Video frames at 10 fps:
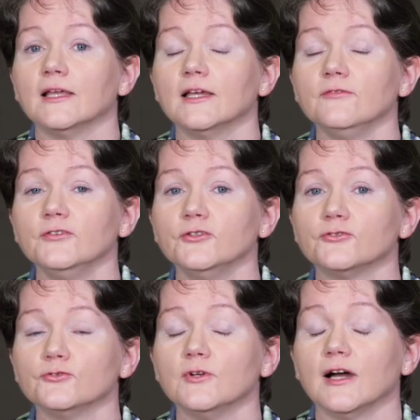If you
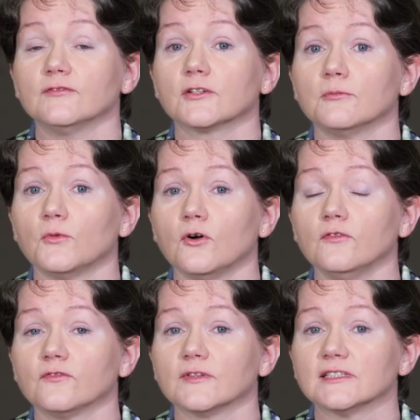do have to come
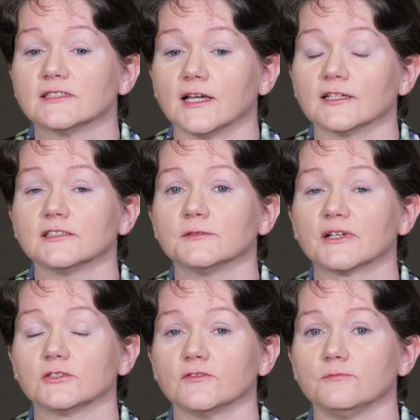off the statins
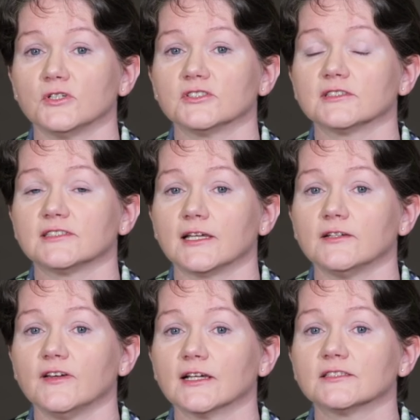because of muscle side
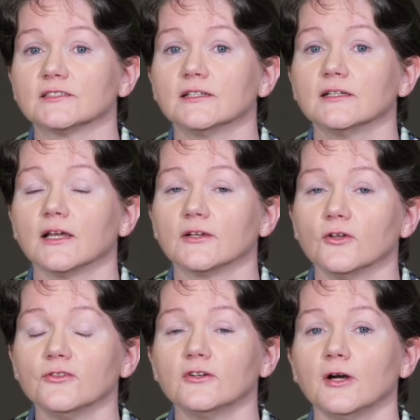effects,
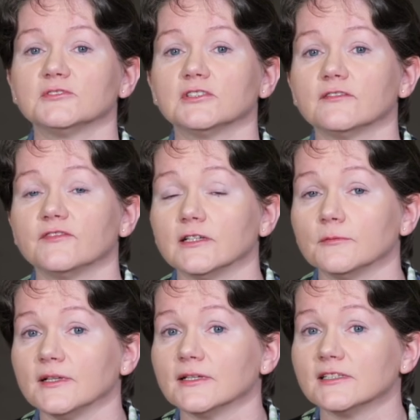another option
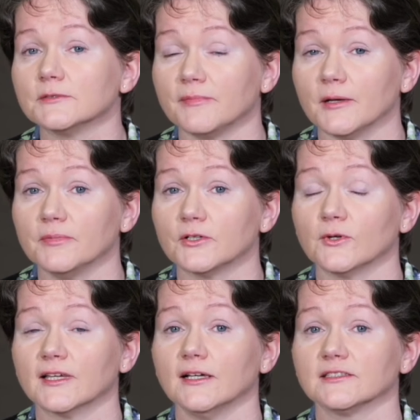available is
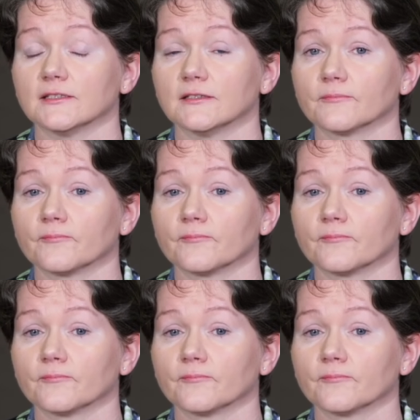bempedoic acid.